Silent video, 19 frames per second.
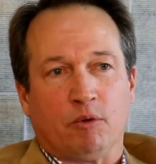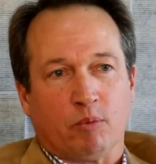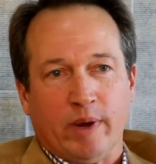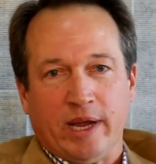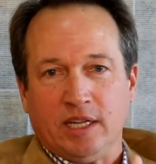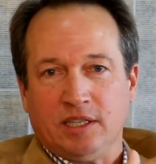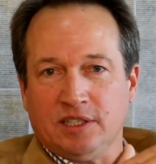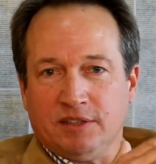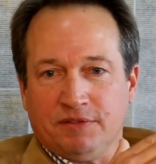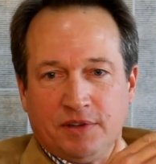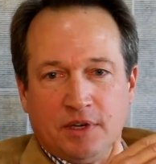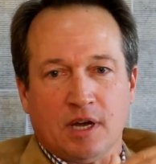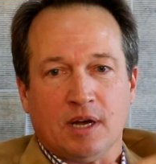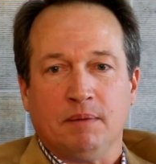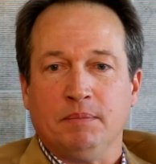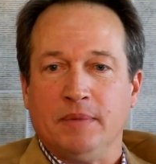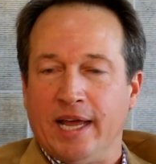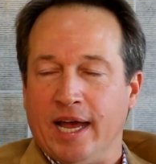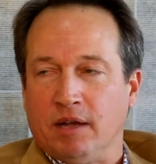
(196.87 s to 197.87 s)
Rates have
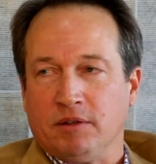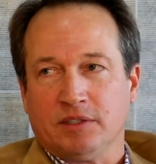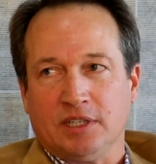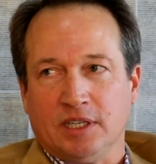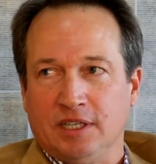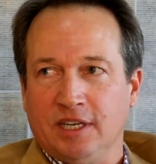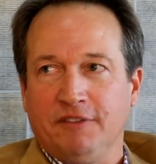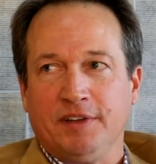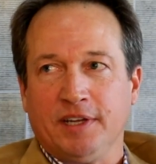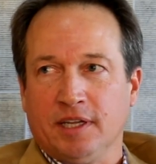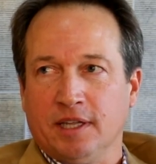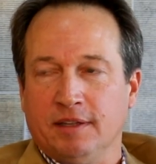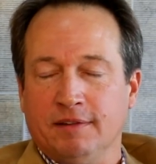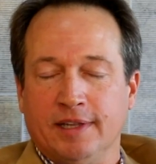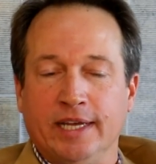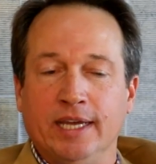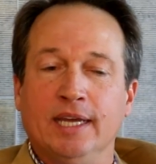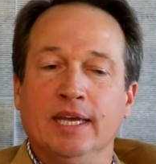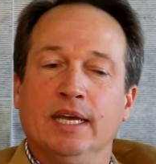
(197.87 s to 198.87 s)
come down
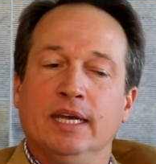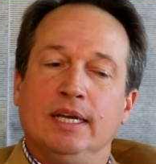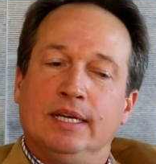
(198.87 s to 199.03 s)
significantly.